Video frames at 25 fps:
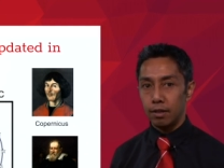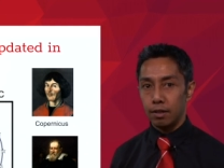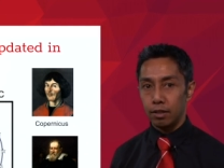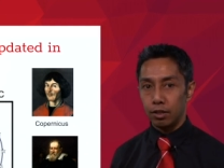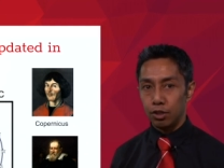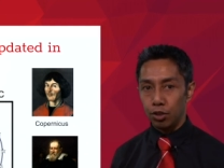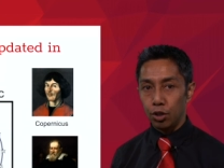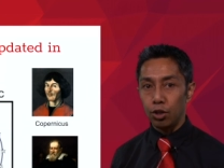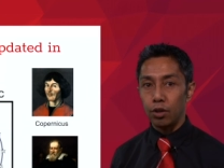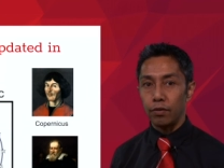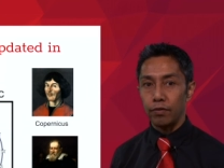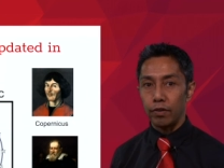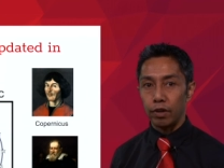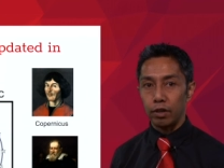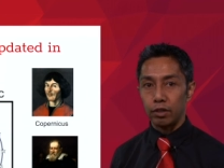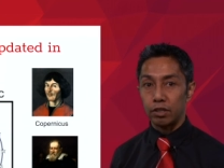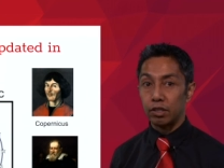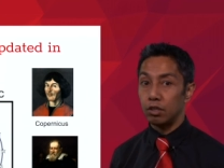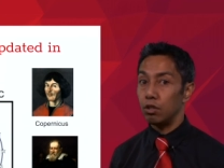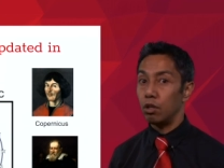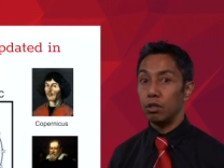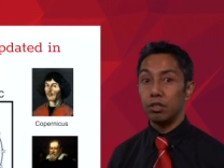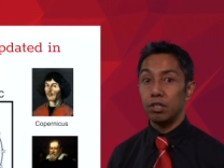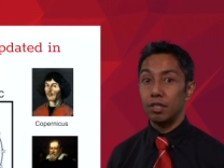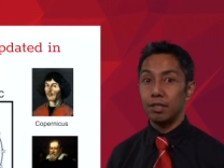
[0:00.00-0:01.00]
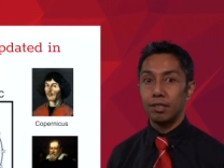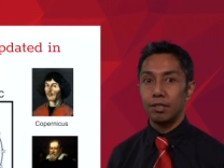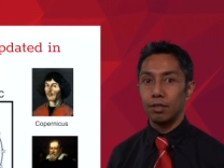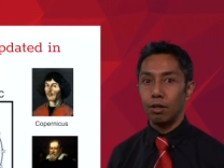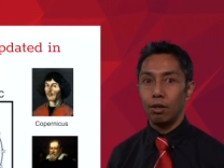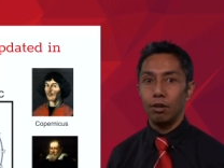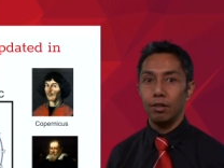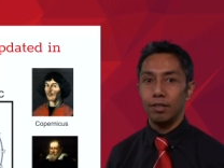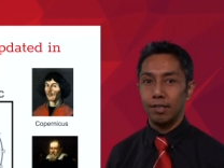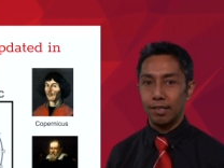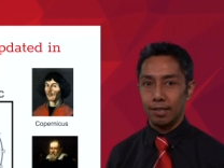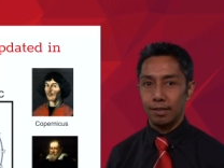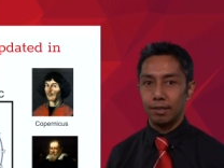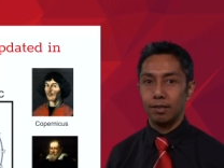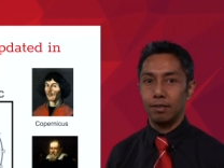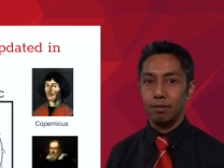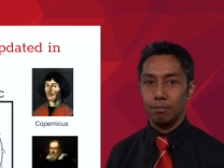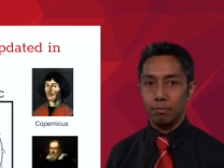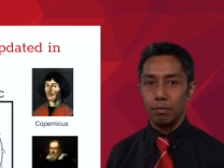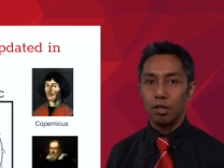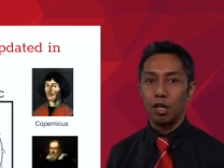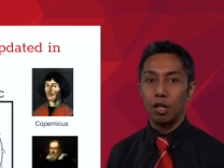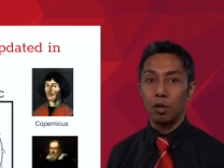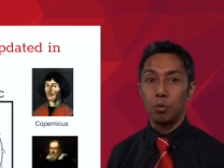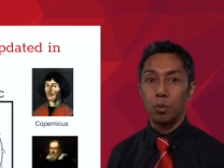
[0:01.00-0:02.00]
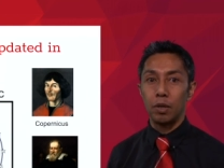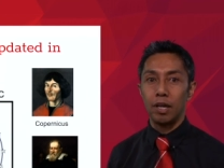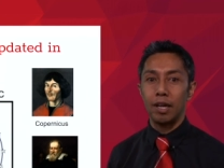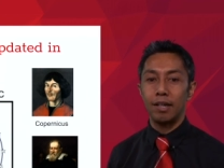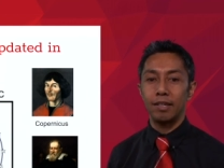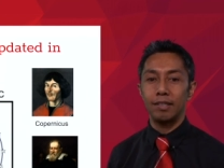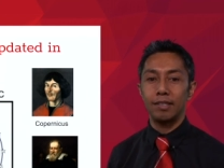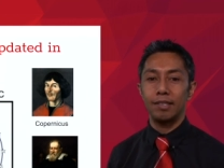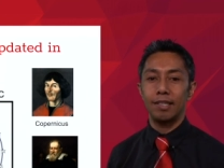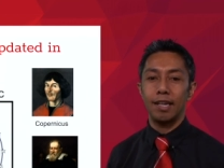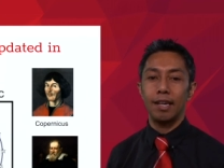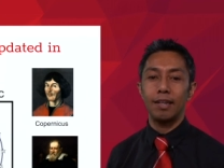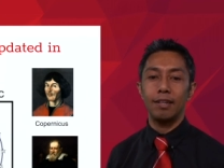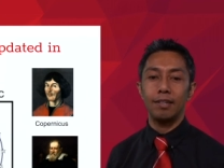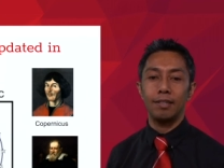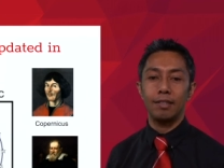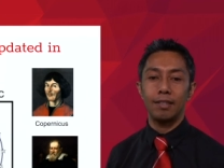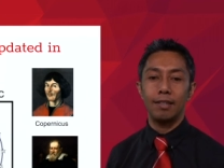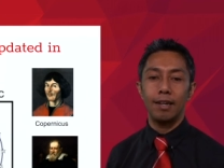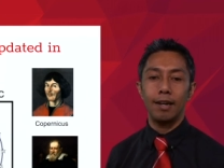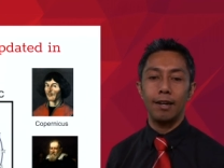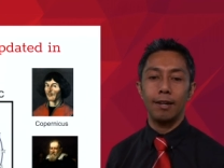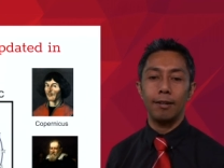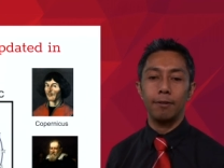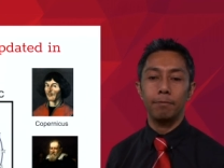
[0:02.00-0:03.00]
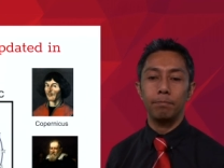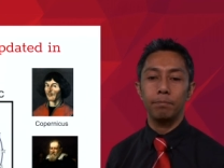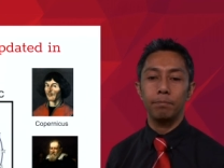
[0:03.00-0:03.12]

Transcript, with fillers: universe, not just solar system like we understand it today.